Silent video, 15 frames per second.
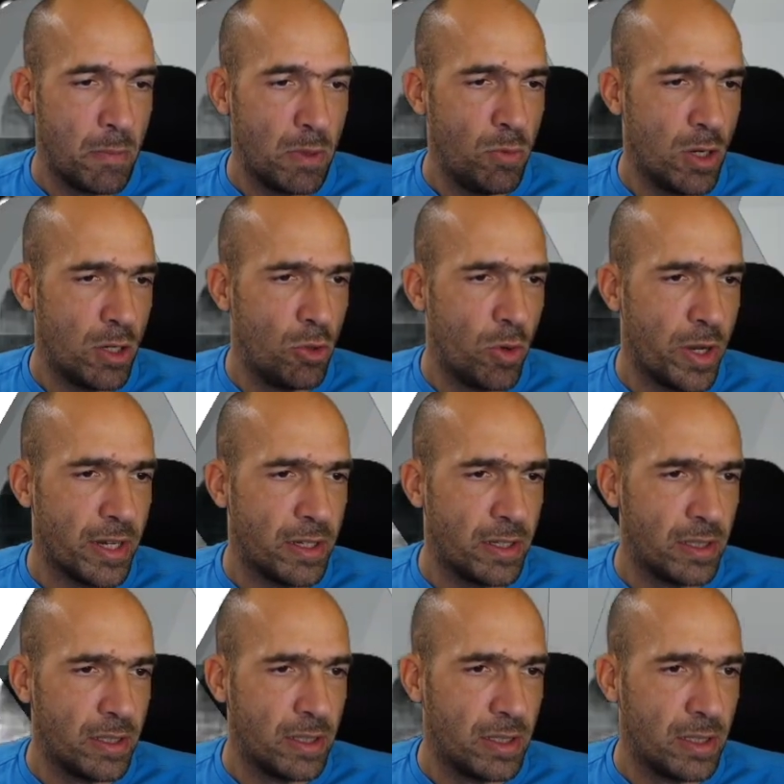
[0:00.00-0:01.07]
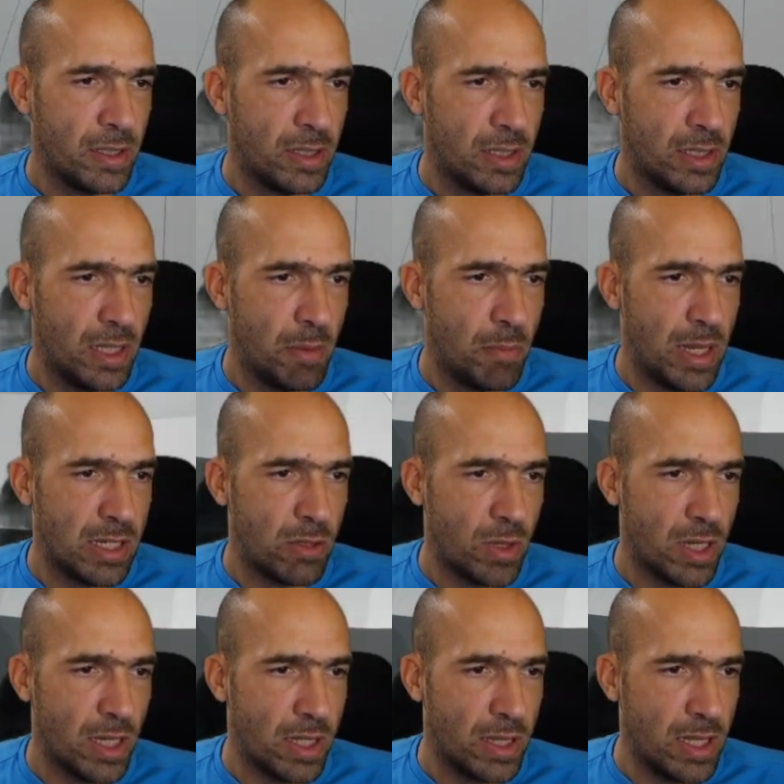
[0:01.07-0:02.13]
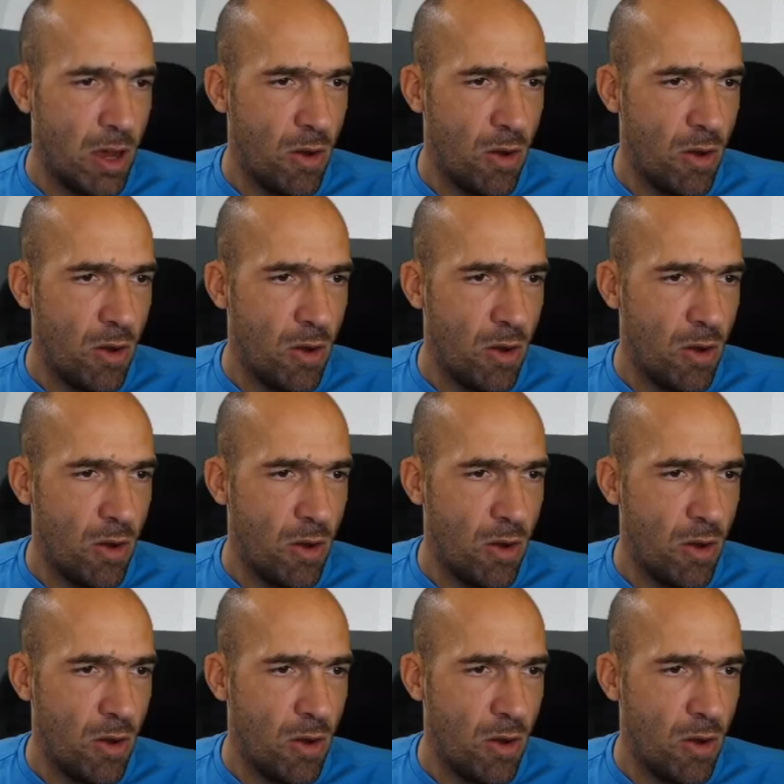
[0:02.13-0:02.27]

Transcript: But we are doing the best we can.